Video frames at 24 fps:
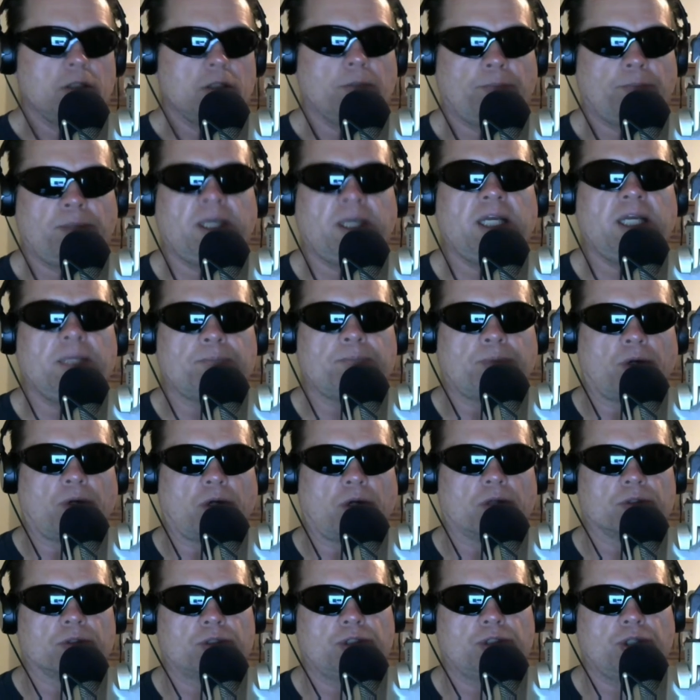
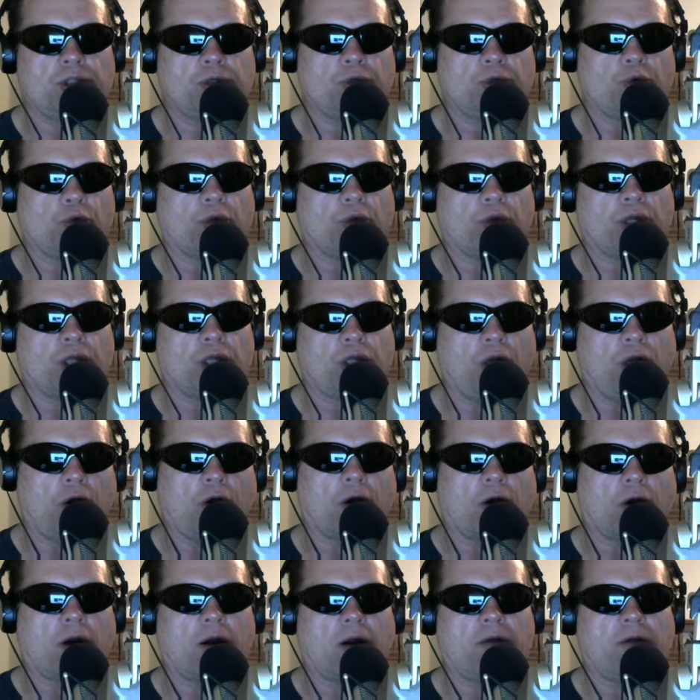People, do
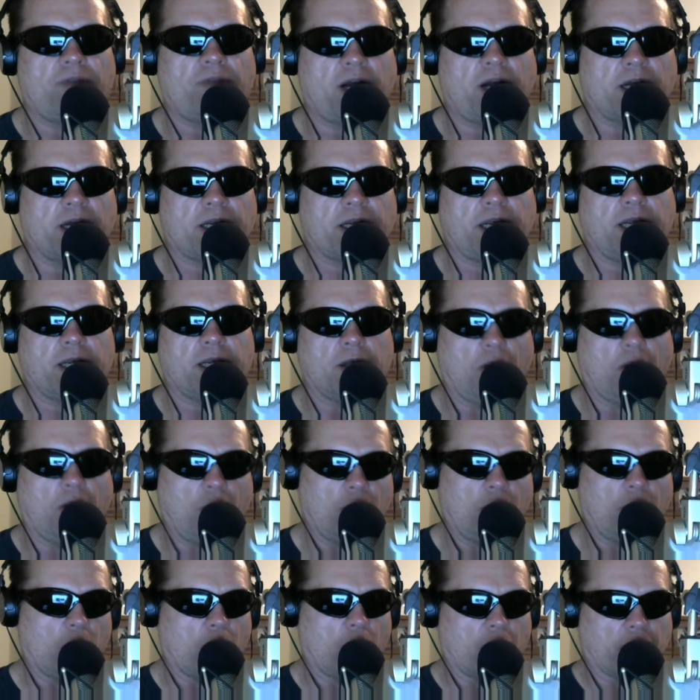your fucking
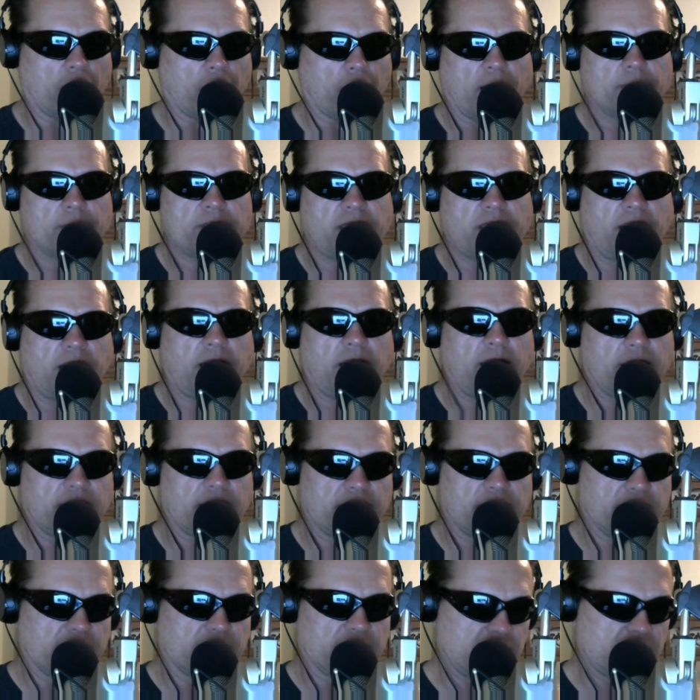homework. I'm tired of
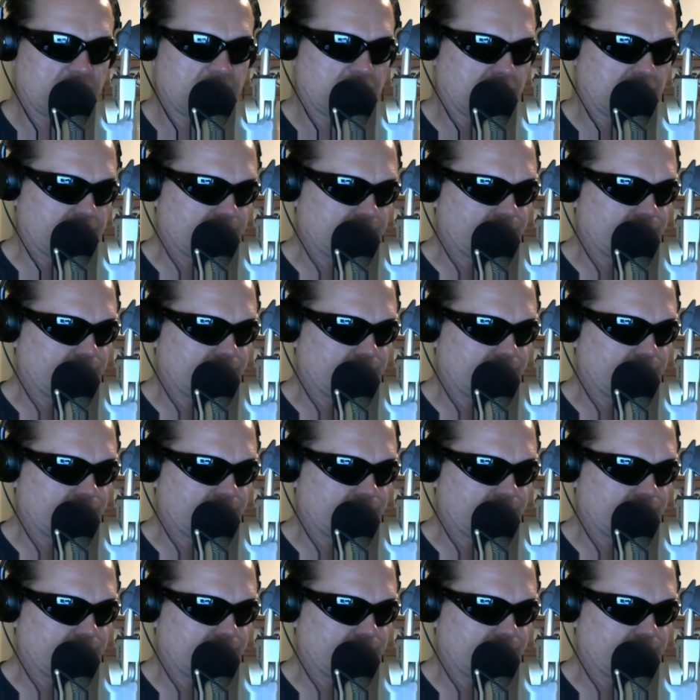this.